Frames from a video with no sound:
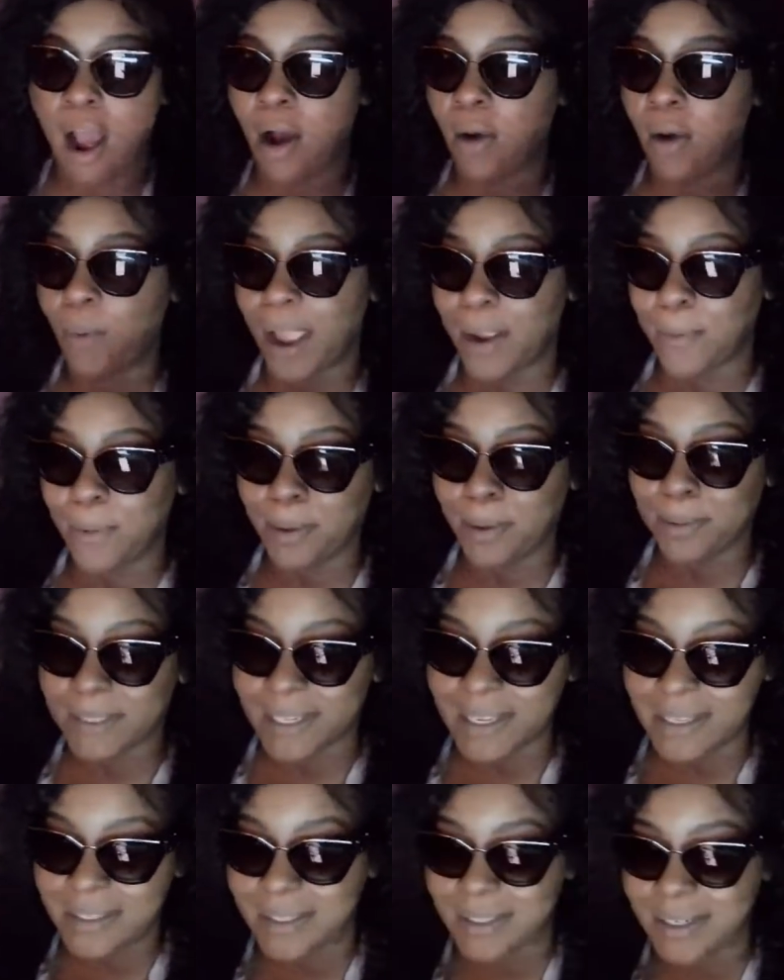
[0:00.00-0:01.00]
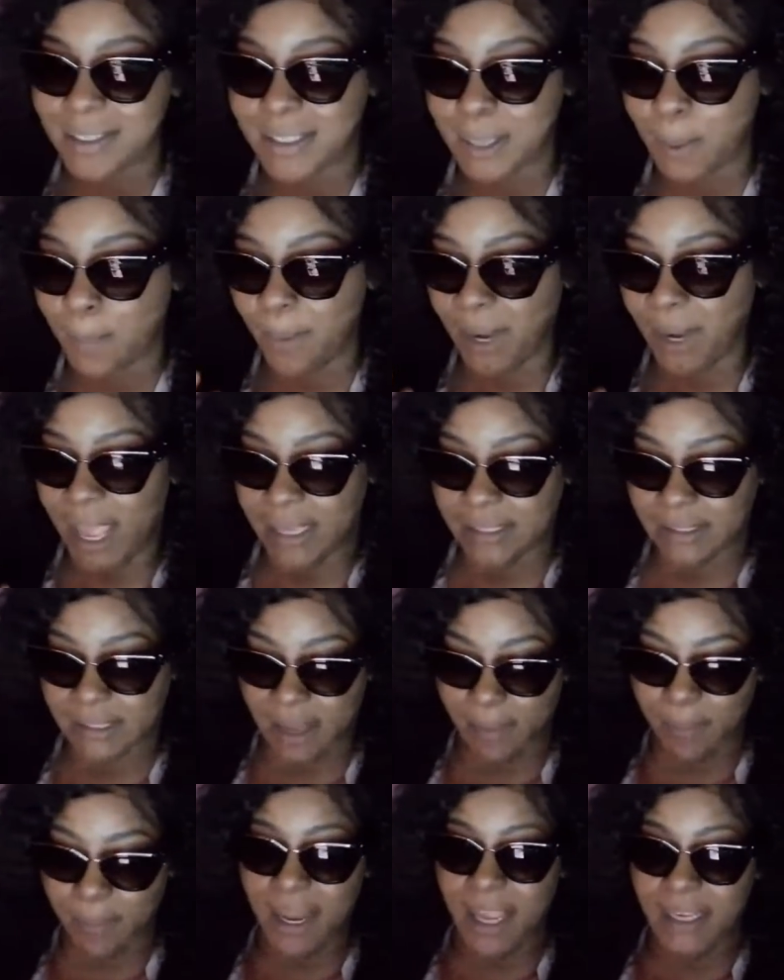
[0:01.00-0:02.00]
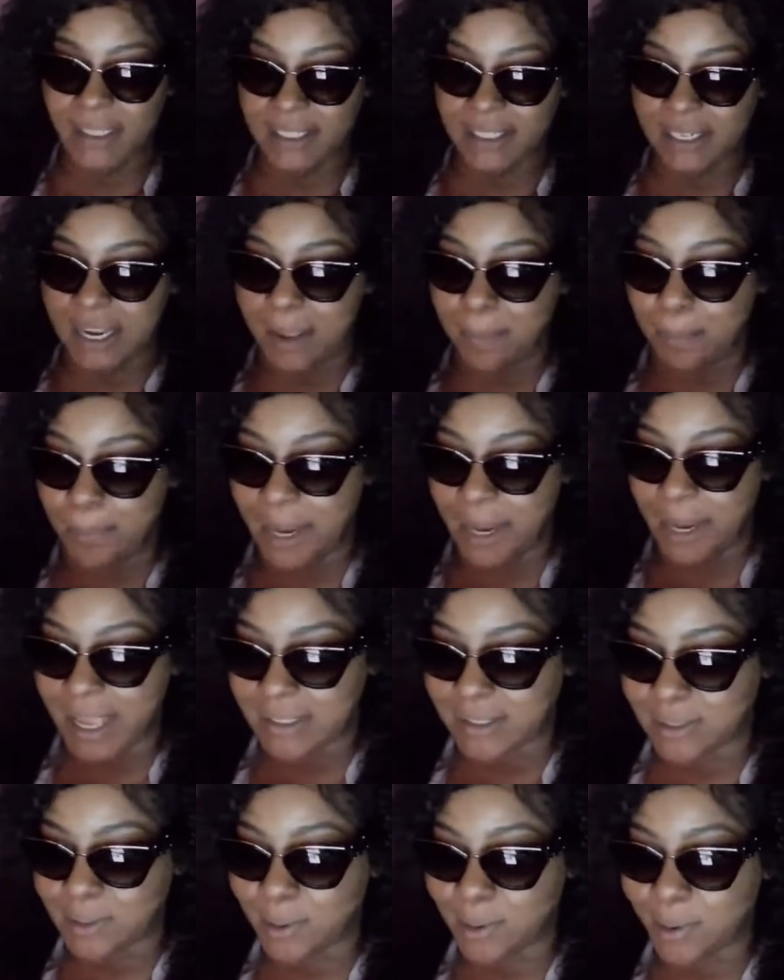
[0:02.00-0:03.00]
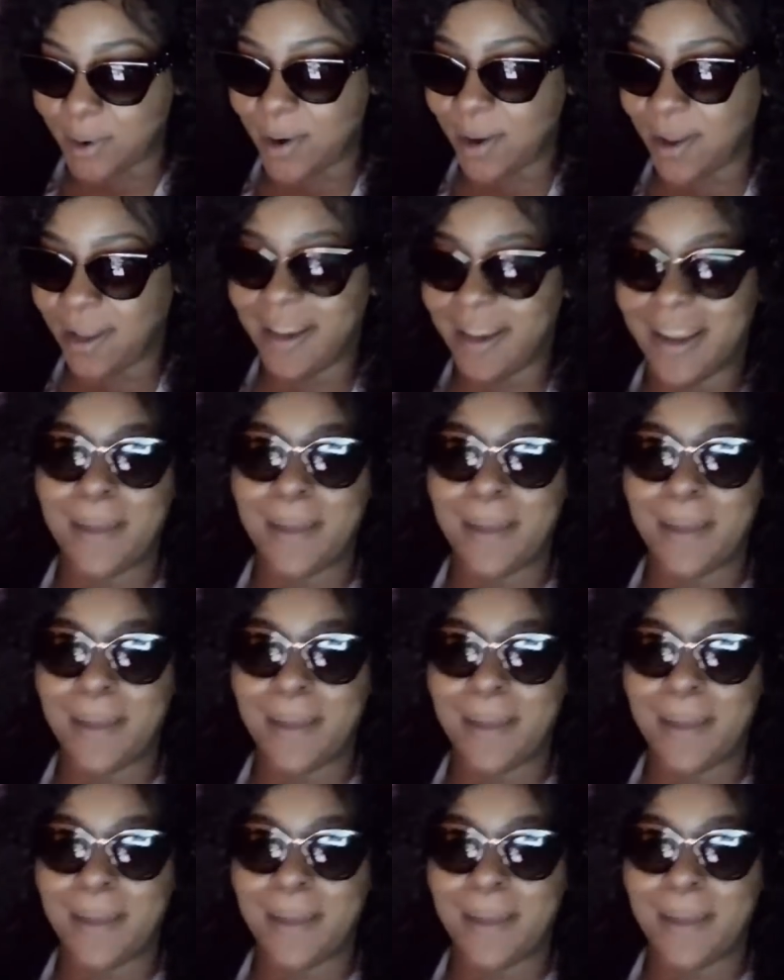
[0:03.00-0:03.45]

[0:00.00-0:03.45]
Oh, wait, we was listening to Bless. Let me let you hear Bless, girl.